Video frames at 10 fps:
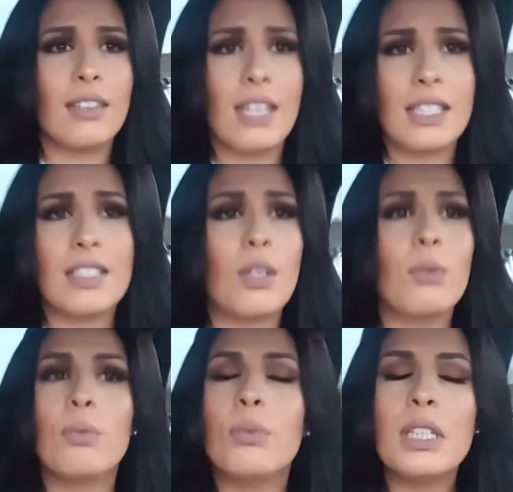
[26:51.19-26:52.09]
they did a
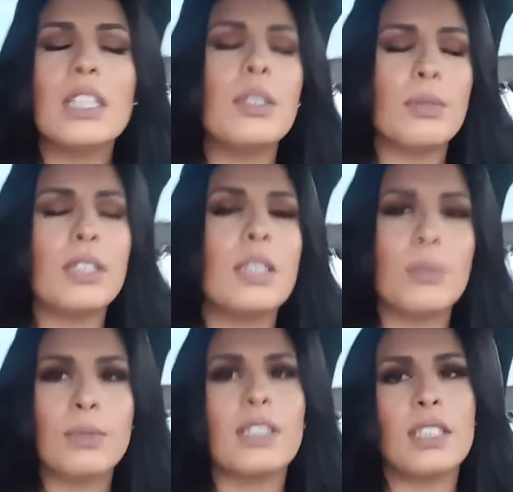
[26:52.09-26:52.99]
really, really,
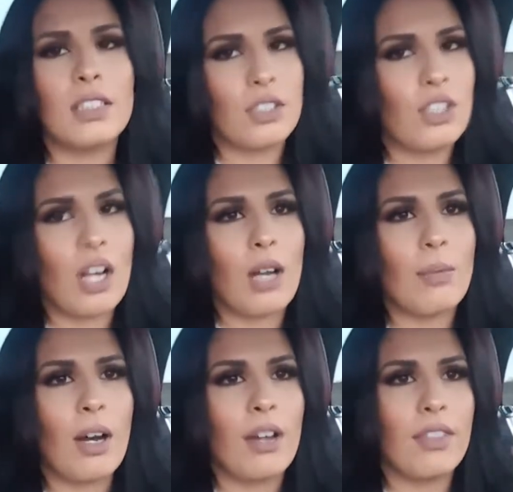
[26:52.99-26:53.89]
really good
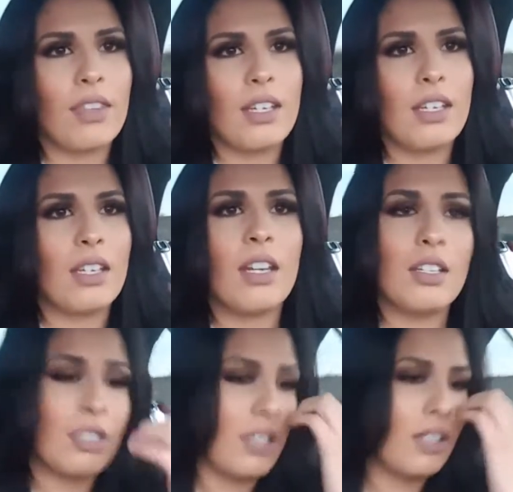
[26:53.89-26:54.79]
job on the
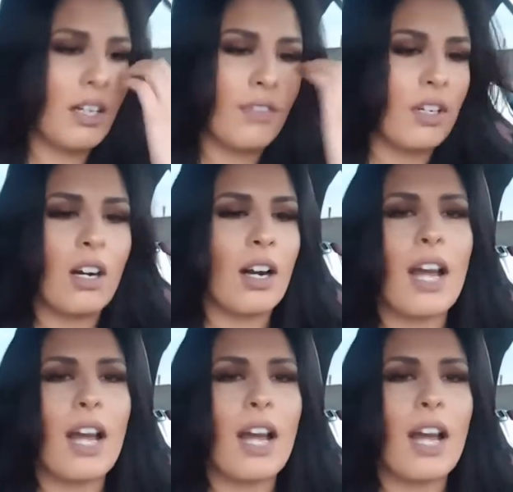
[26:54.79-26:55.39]
interior of the car.